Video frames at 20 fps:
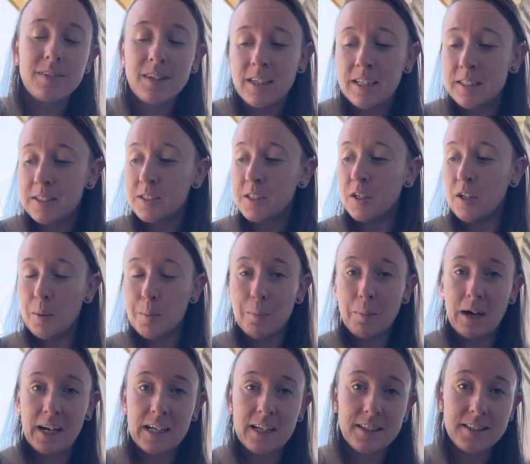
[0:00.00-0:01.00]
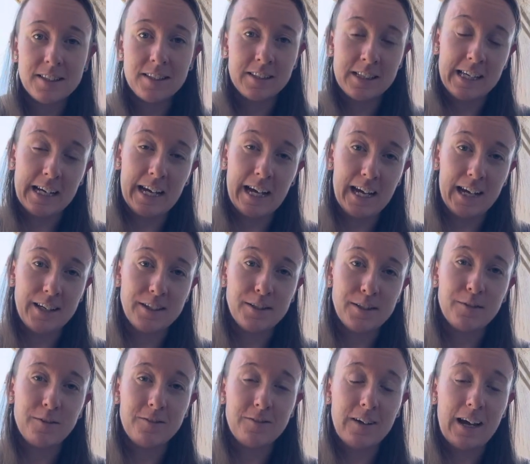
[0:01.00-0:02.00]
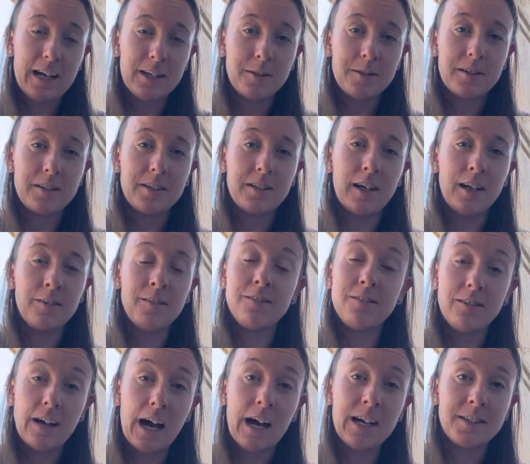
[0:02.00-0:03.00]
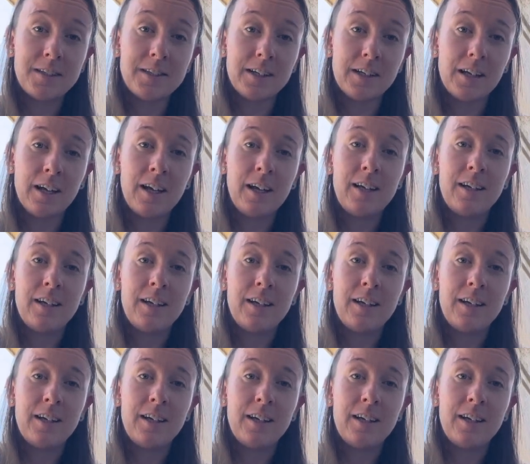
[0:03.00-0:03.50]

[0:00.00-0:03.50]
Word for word: It's going to bite us in the ass faster and faster.